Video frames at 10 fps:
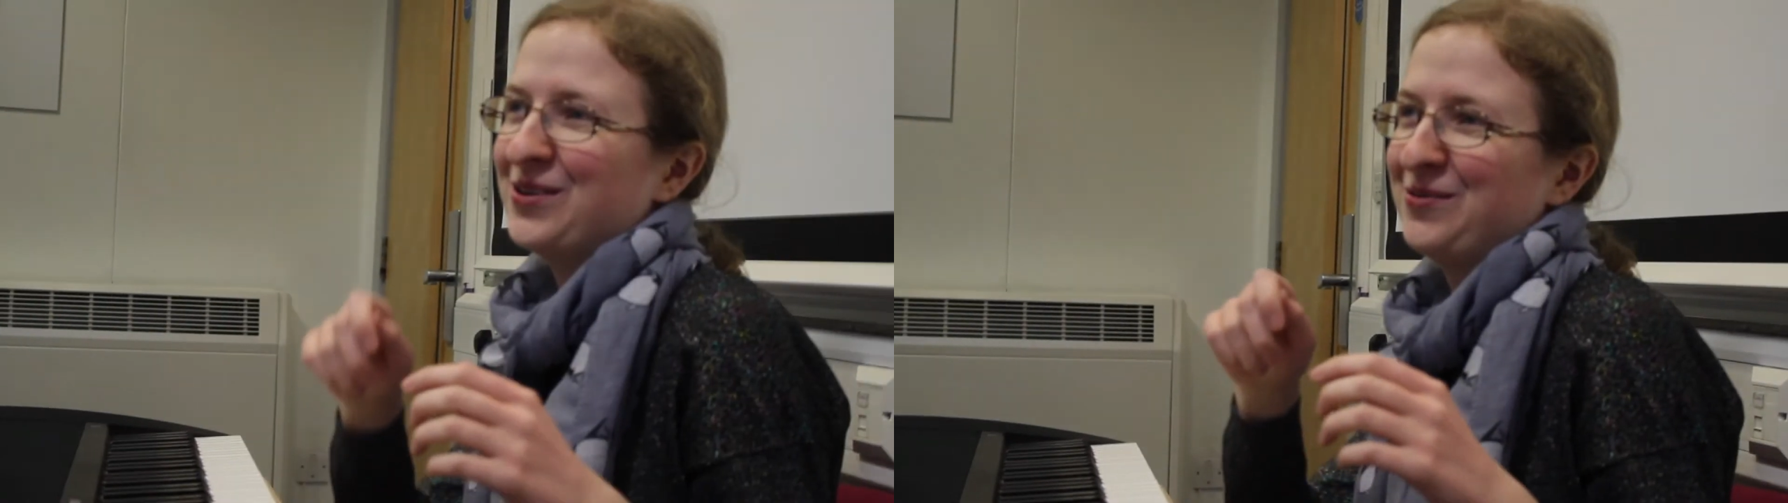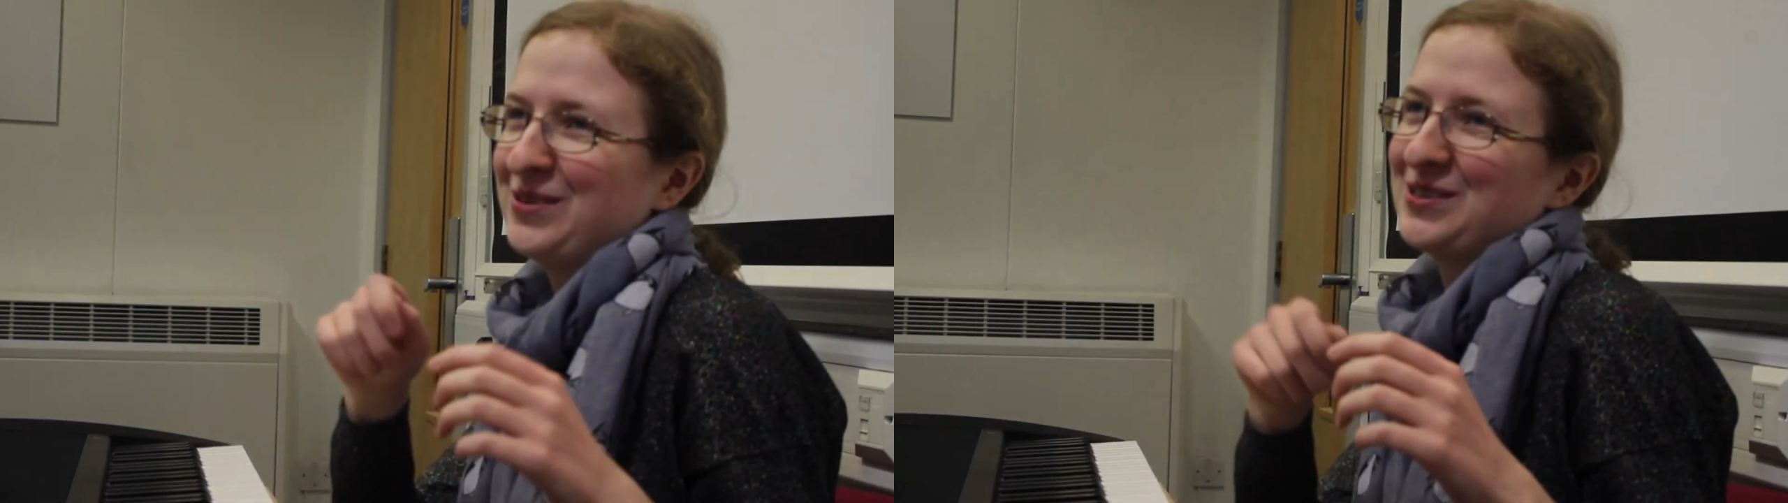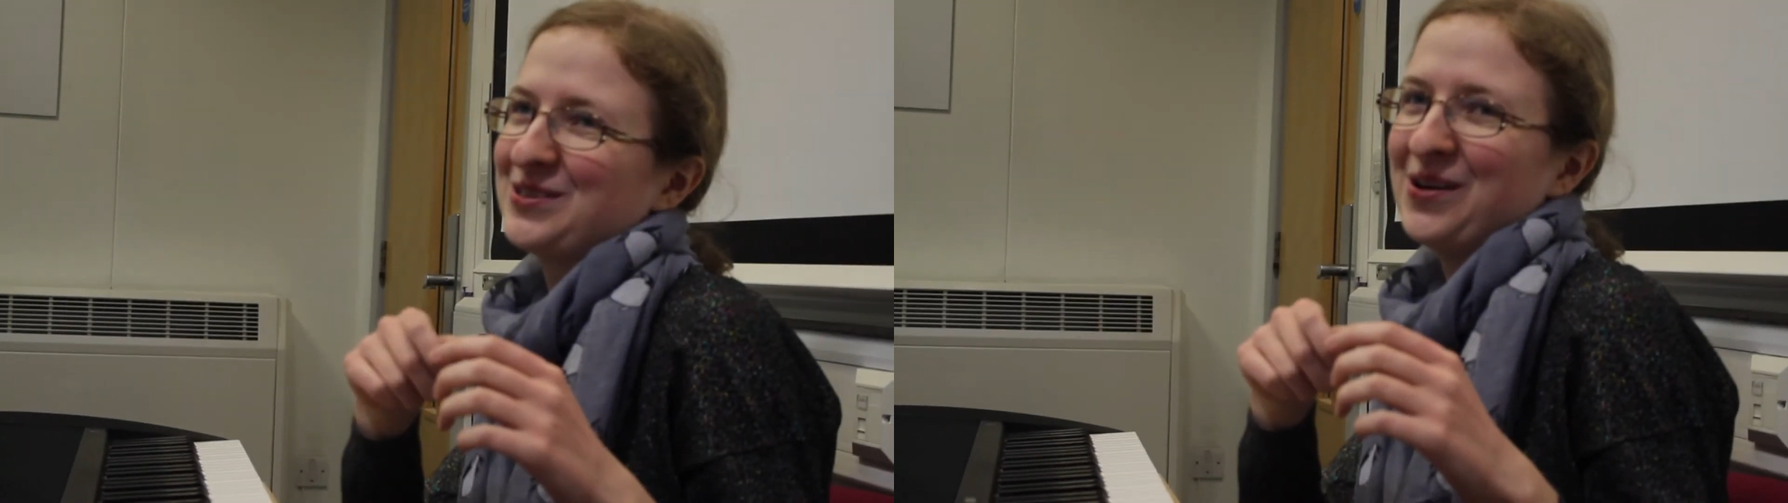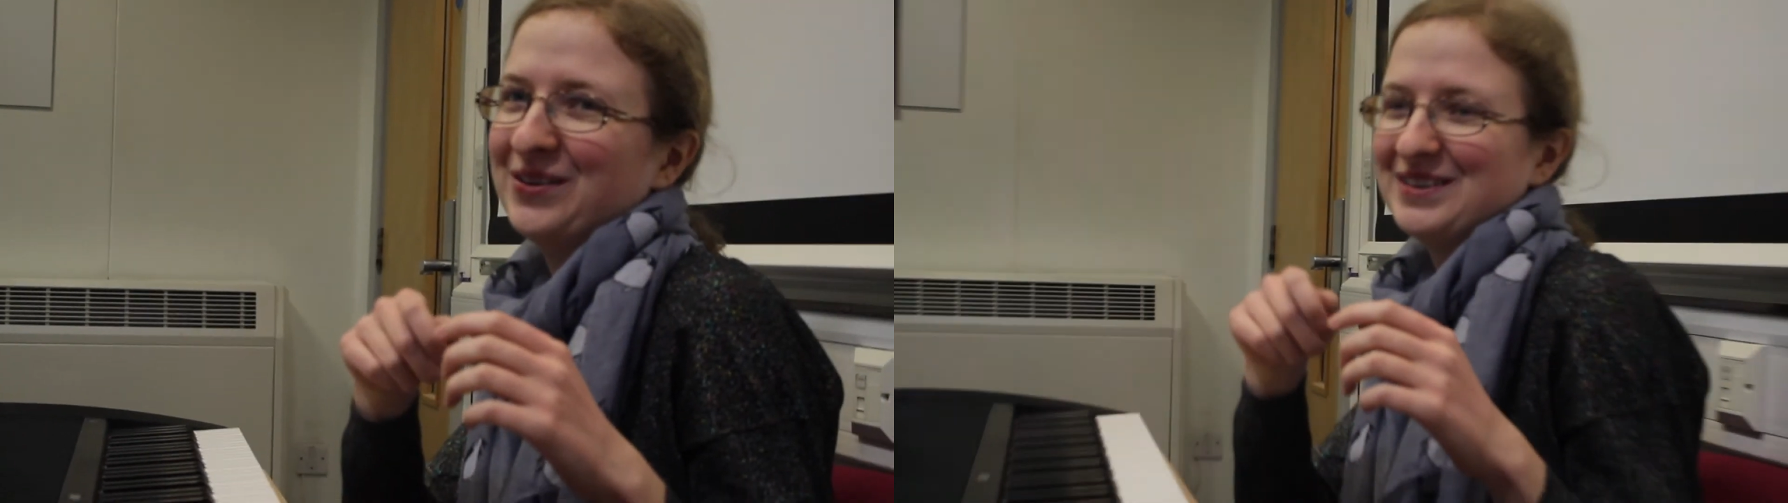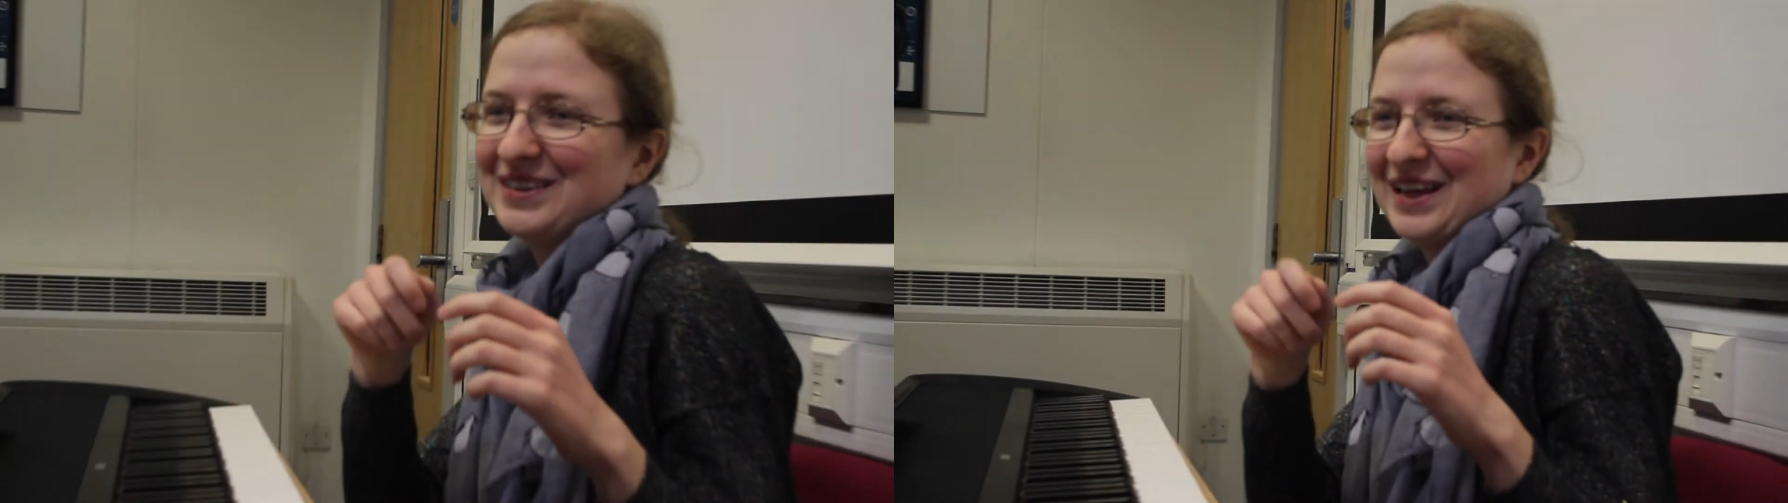the Bellow
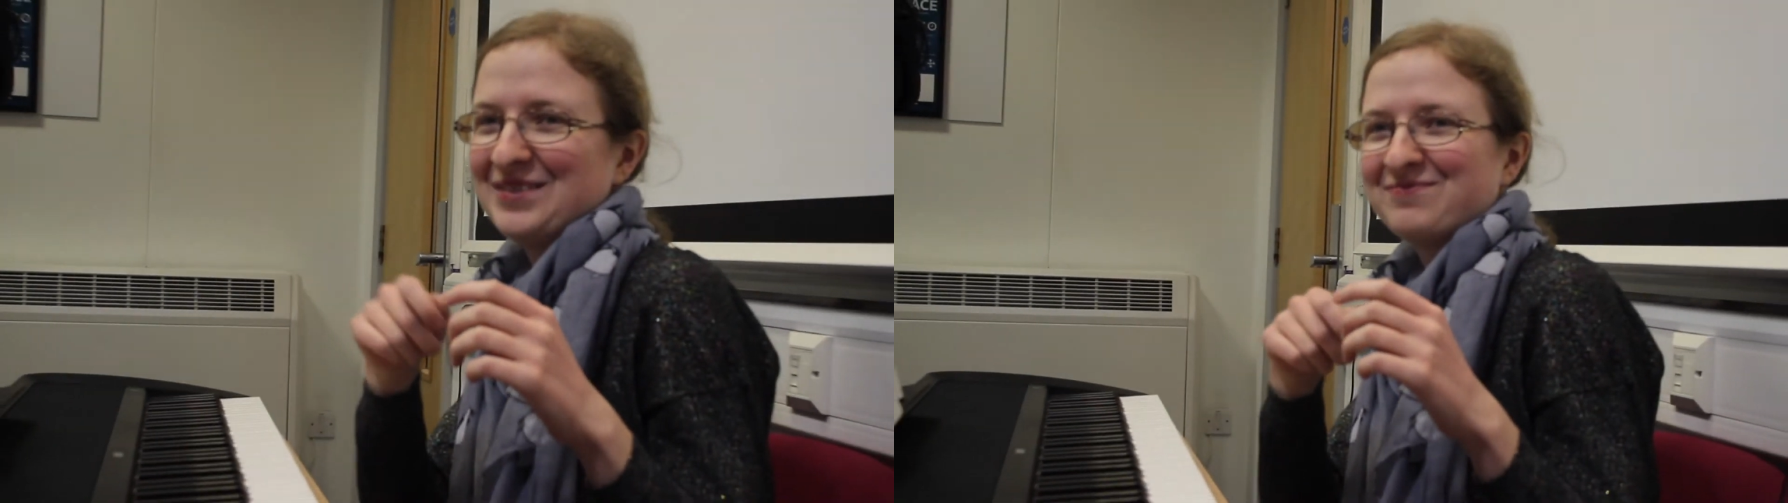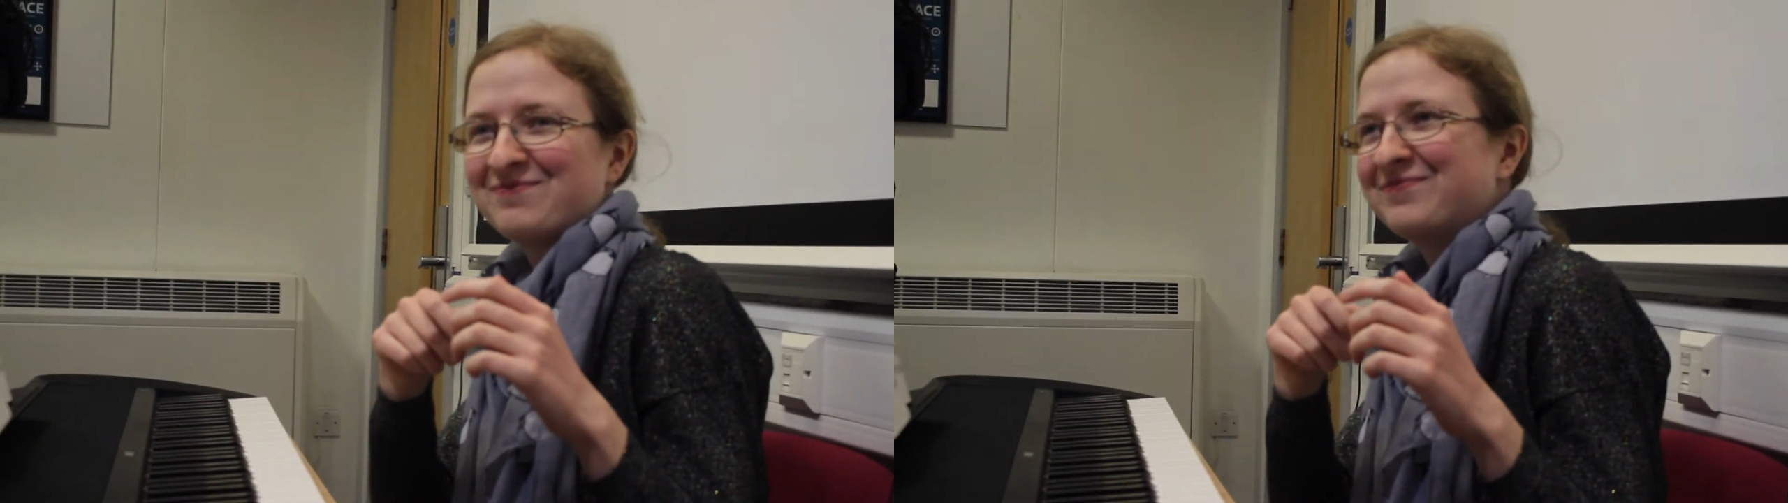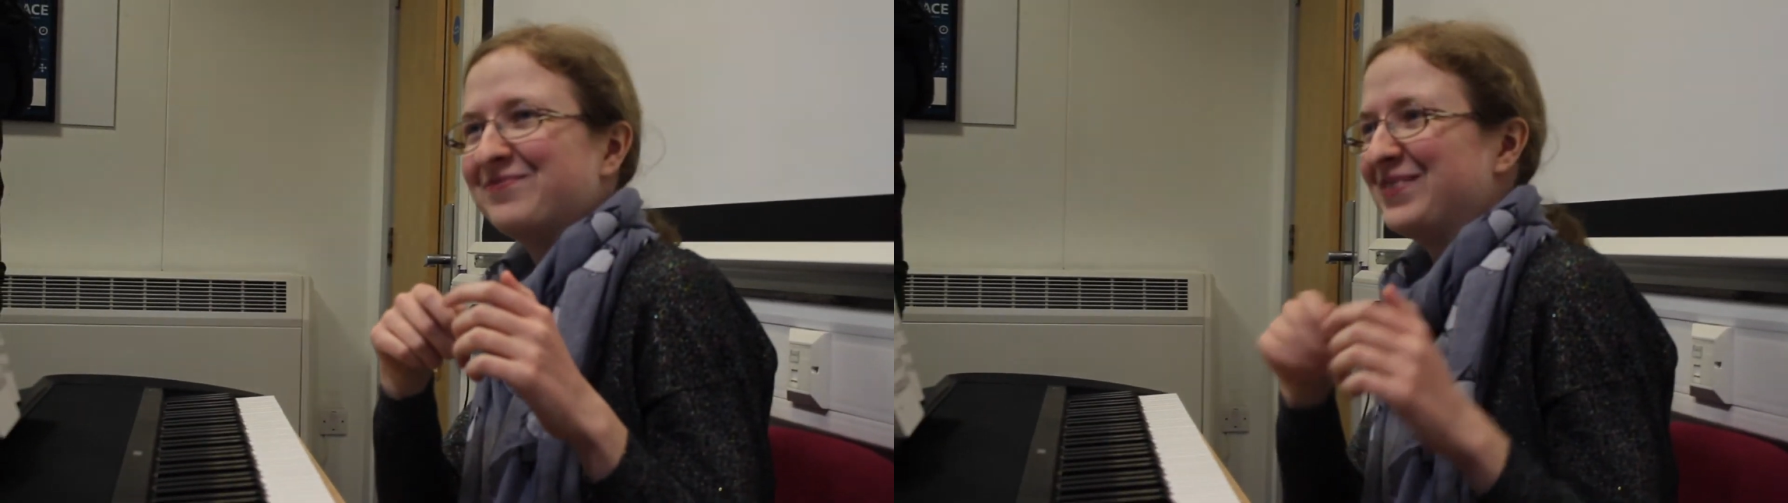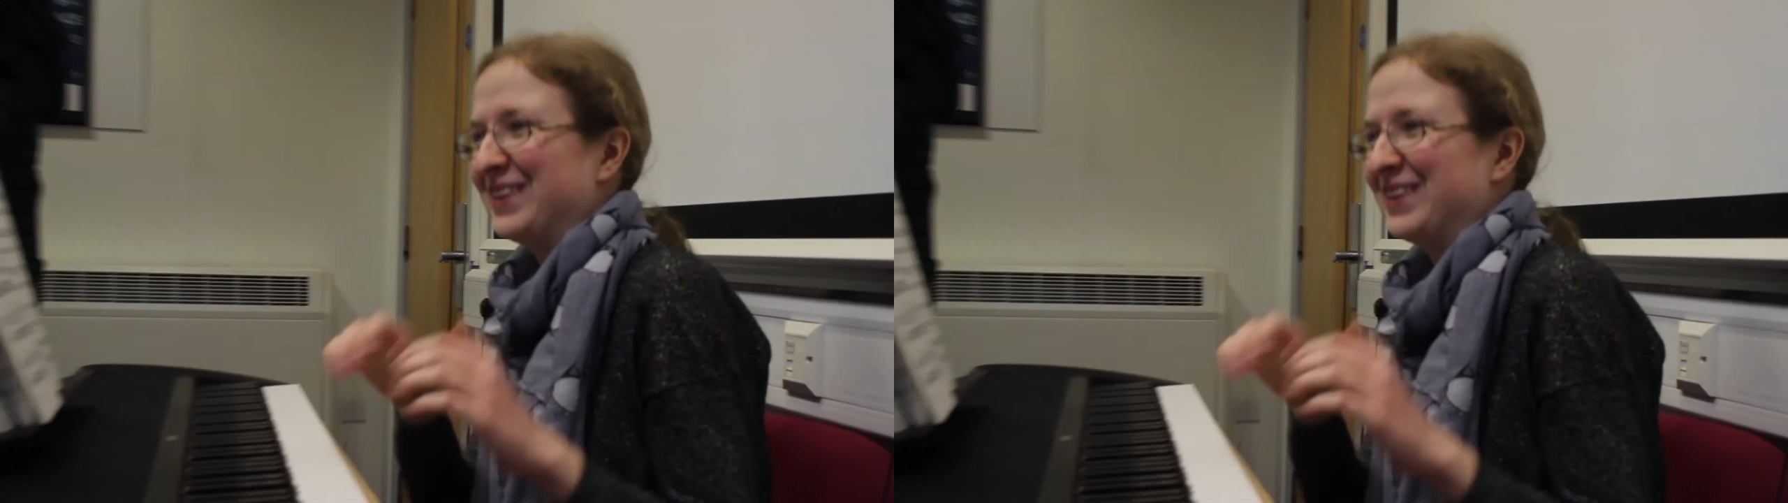which is